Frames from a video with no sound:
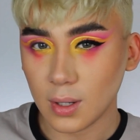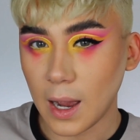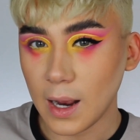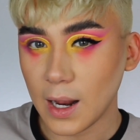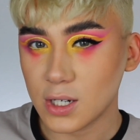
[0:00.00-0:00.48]

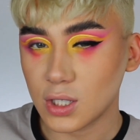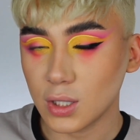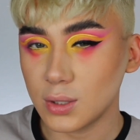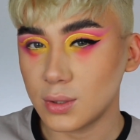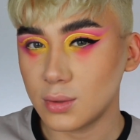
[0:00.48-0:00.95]

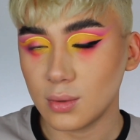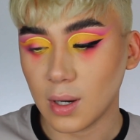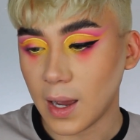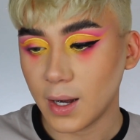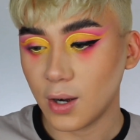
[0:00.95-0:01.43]

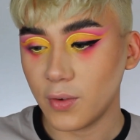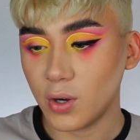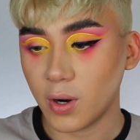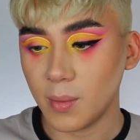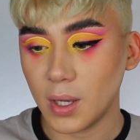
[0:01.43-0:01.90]
liner, if you
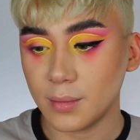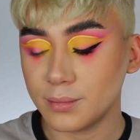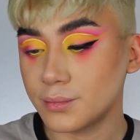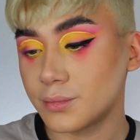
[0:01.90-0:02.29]
know what I mean.